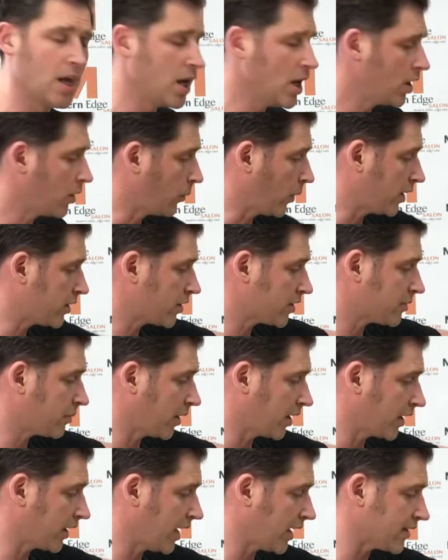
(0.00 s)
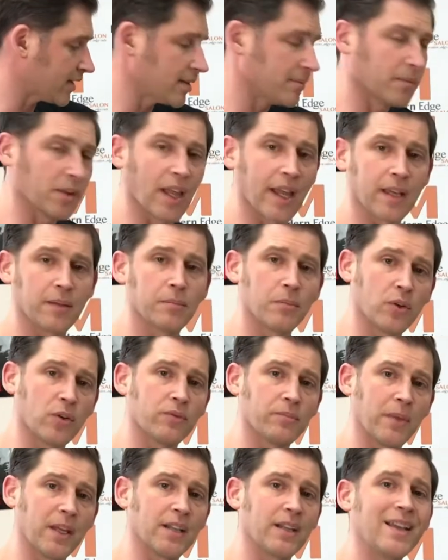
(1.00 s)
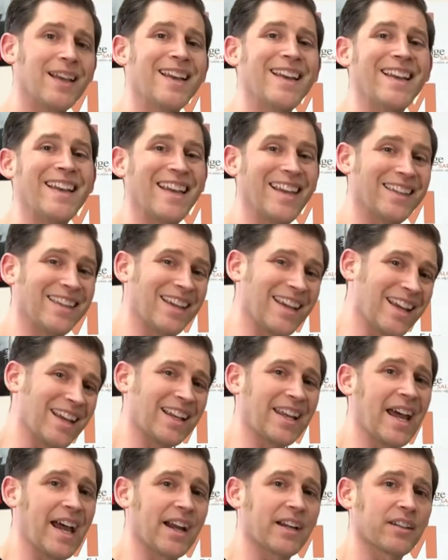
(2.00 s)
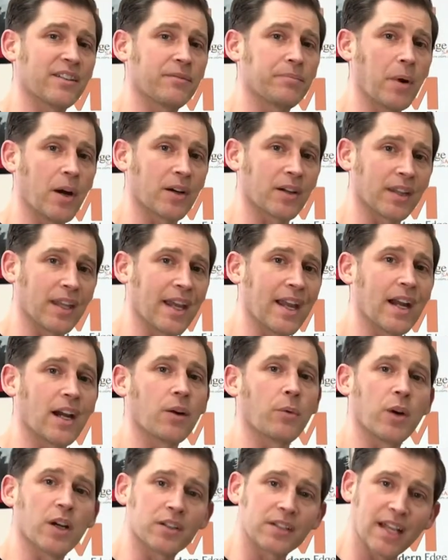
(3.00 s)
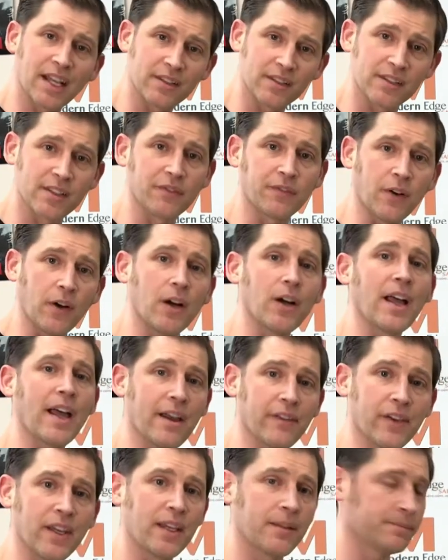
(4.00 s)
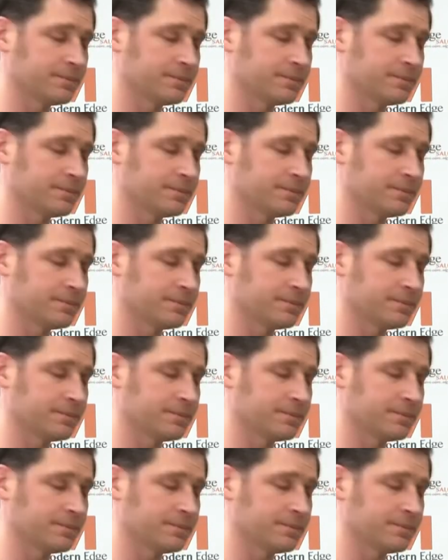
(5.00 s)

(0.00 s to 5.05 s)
We just want to get some light movement in the inactive part of the hair where it tends to fall heavy.